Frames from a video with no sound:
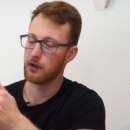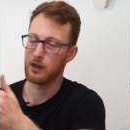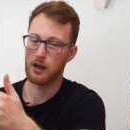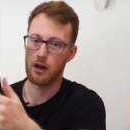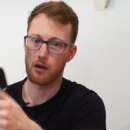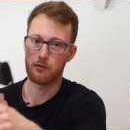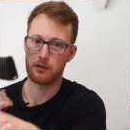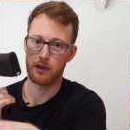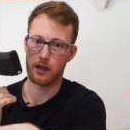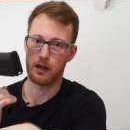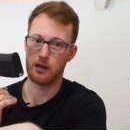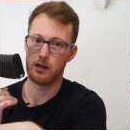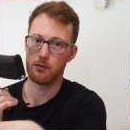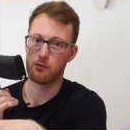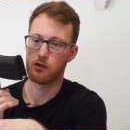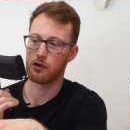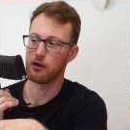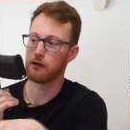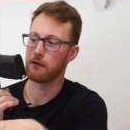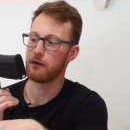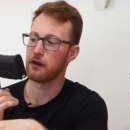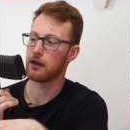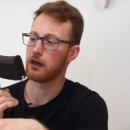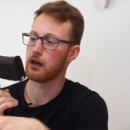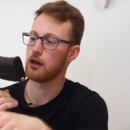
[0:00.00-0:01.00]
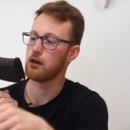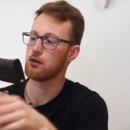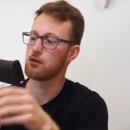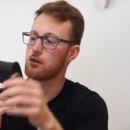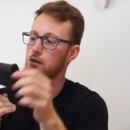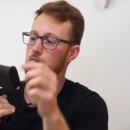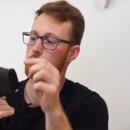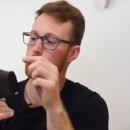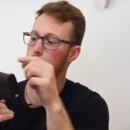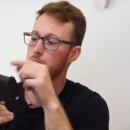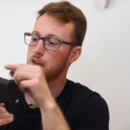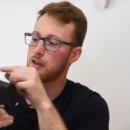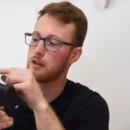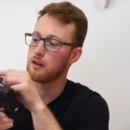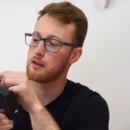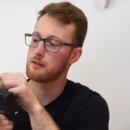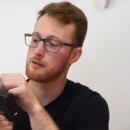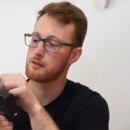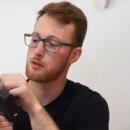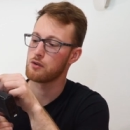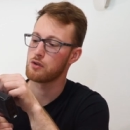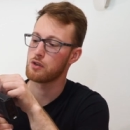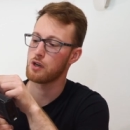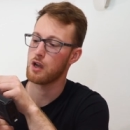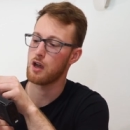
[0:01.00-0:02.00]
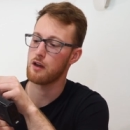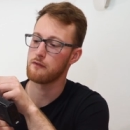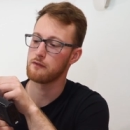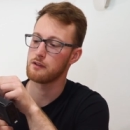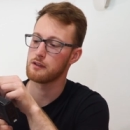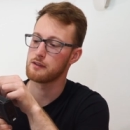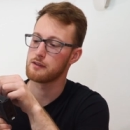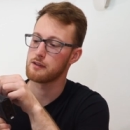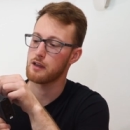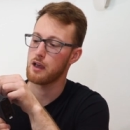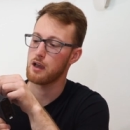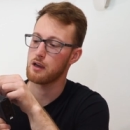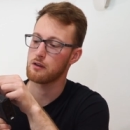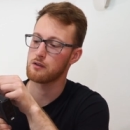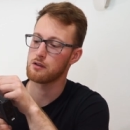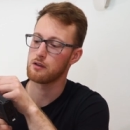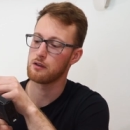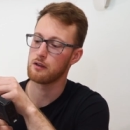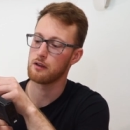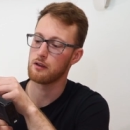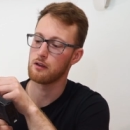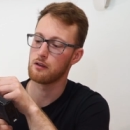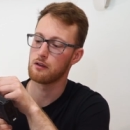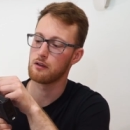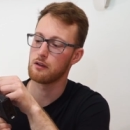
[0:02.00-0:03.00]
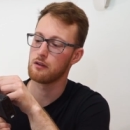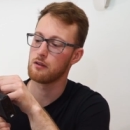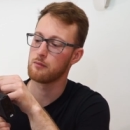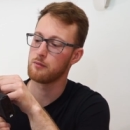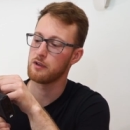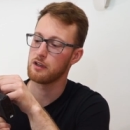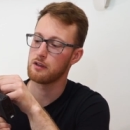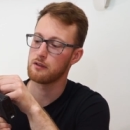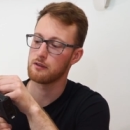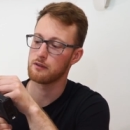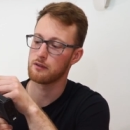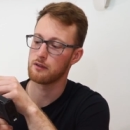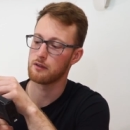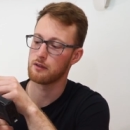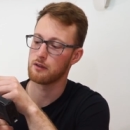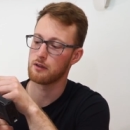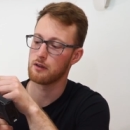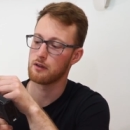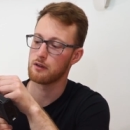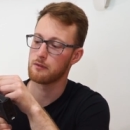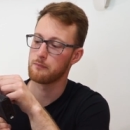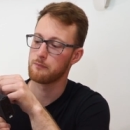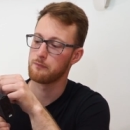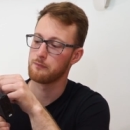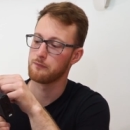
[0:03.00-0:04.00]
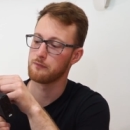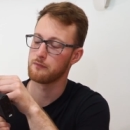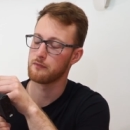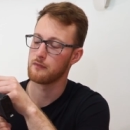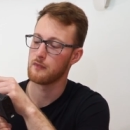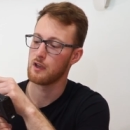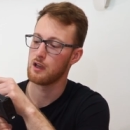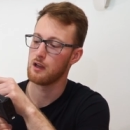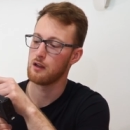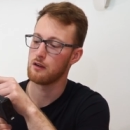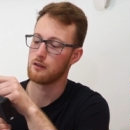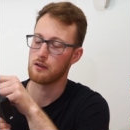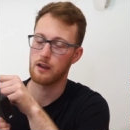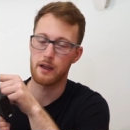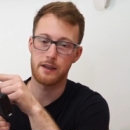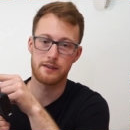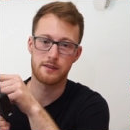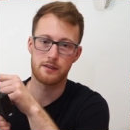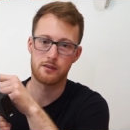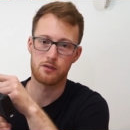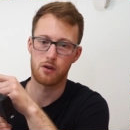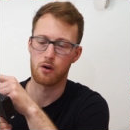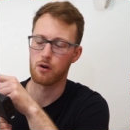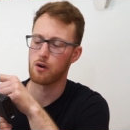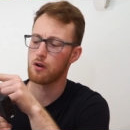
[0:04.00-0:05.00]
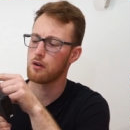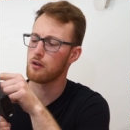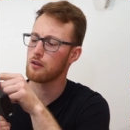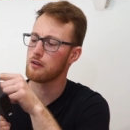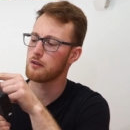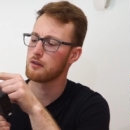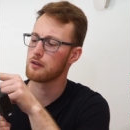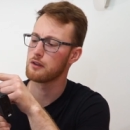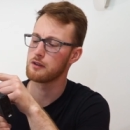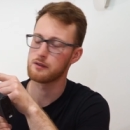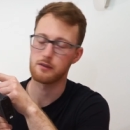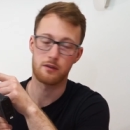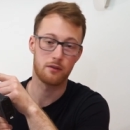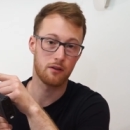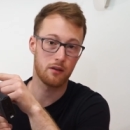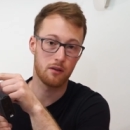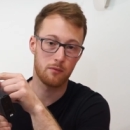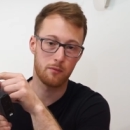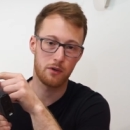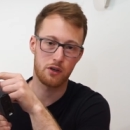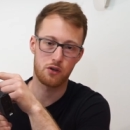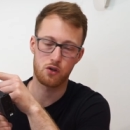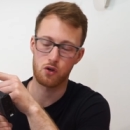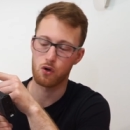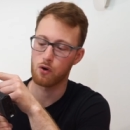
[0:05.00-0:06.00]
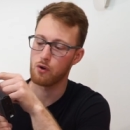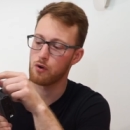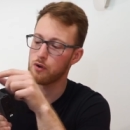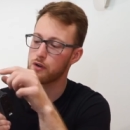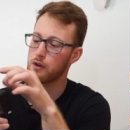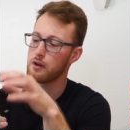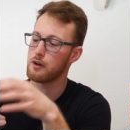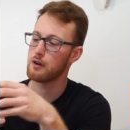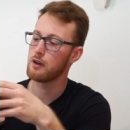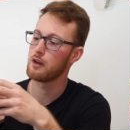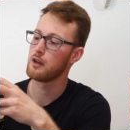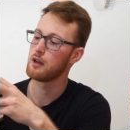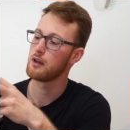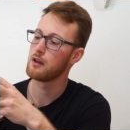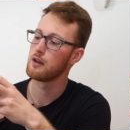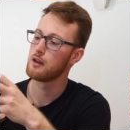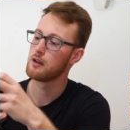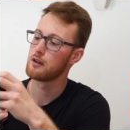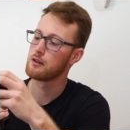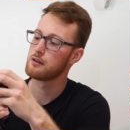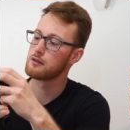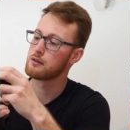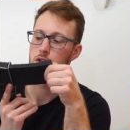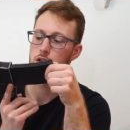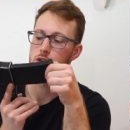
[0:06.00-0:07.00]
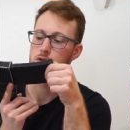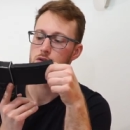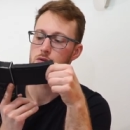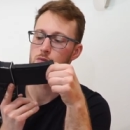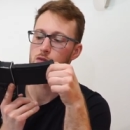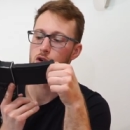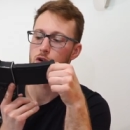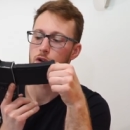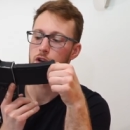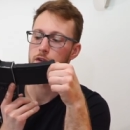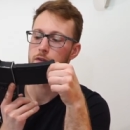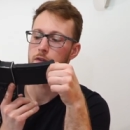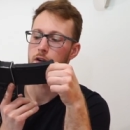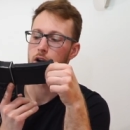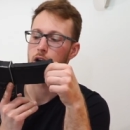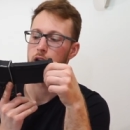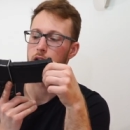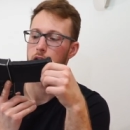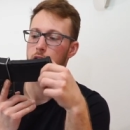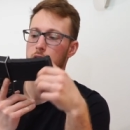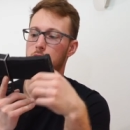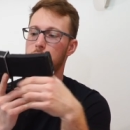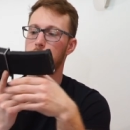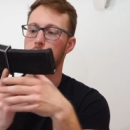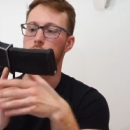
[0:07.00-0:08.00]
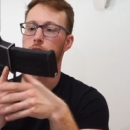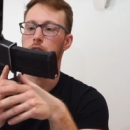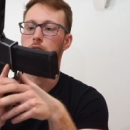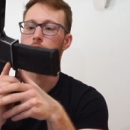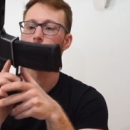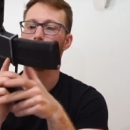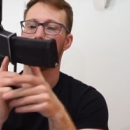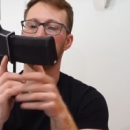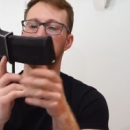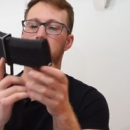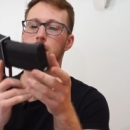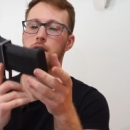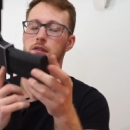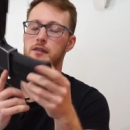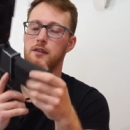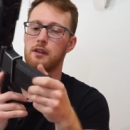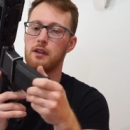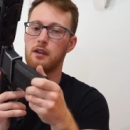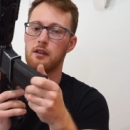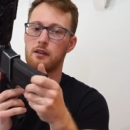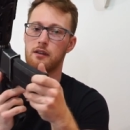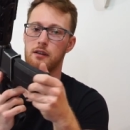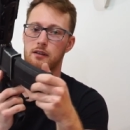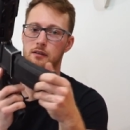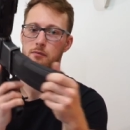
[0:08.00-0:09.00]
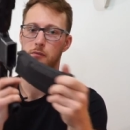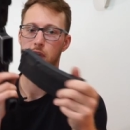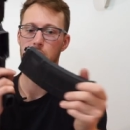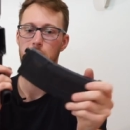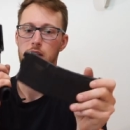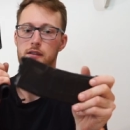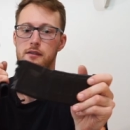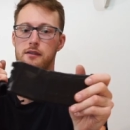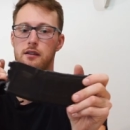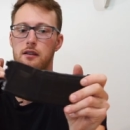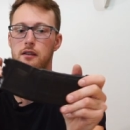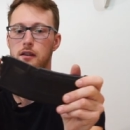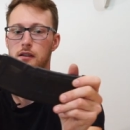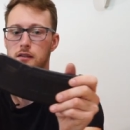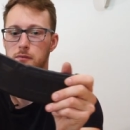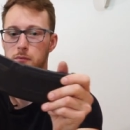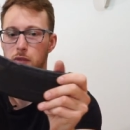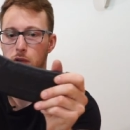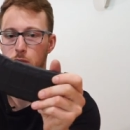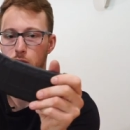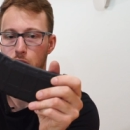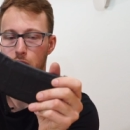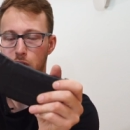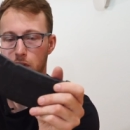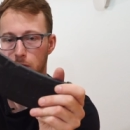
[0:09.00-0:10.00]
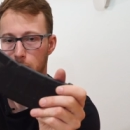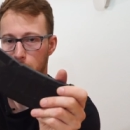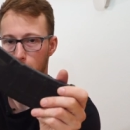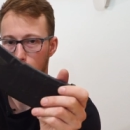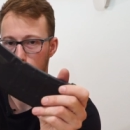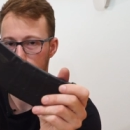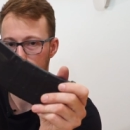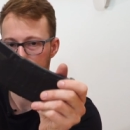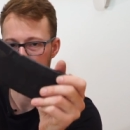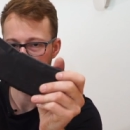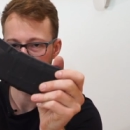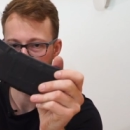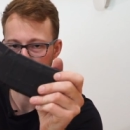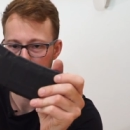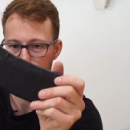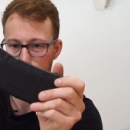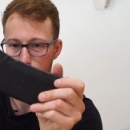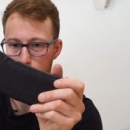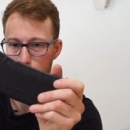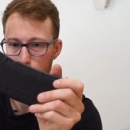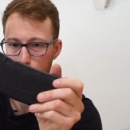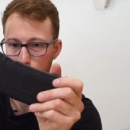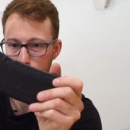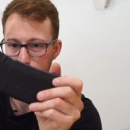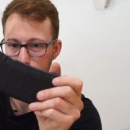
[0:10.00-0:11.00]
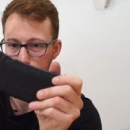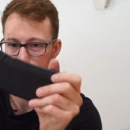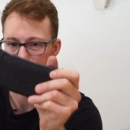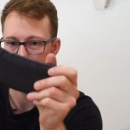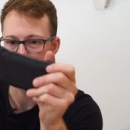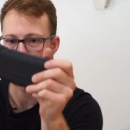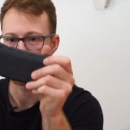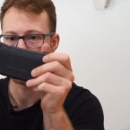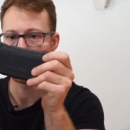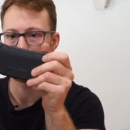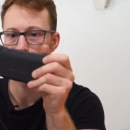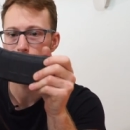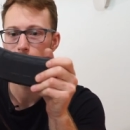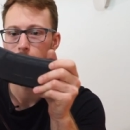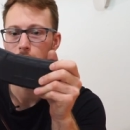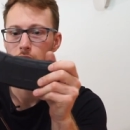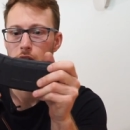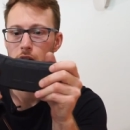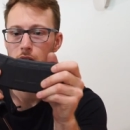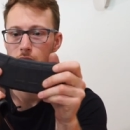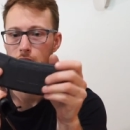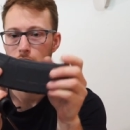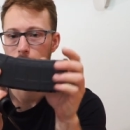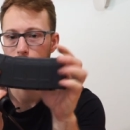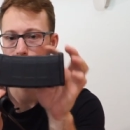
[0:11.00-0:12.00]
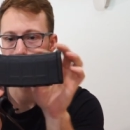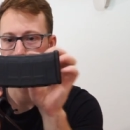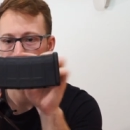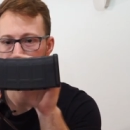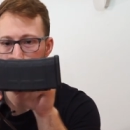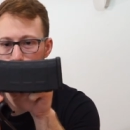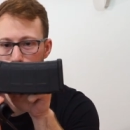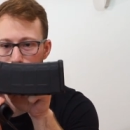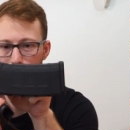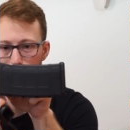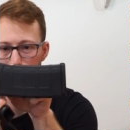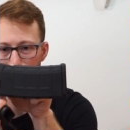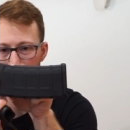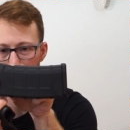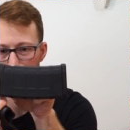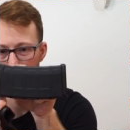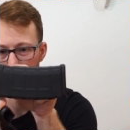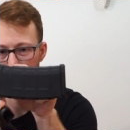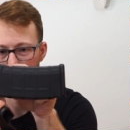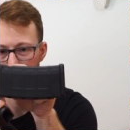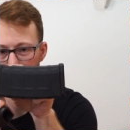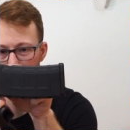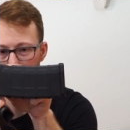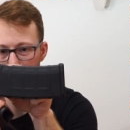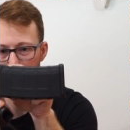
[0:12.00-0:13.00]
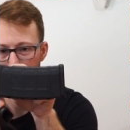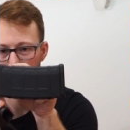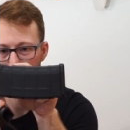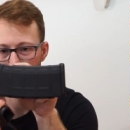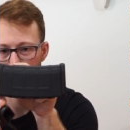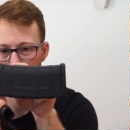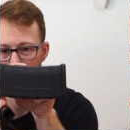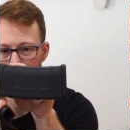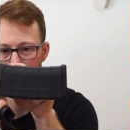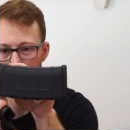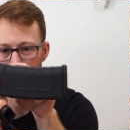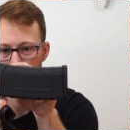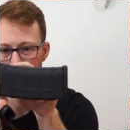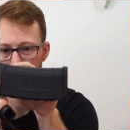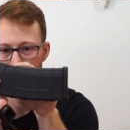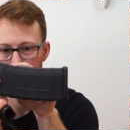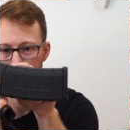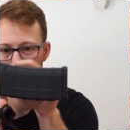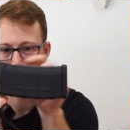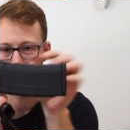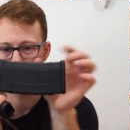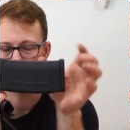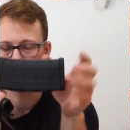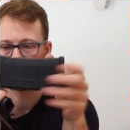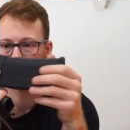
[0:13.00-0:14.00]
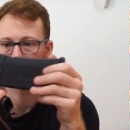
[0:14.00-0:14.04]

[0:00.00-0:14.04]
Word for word: without any modification, because the shaft is actually a little bit less tall, it's a little bit shorter. No need to modify anything. If you see, this magazine has been modified to fit the 416. There is a cutout right here,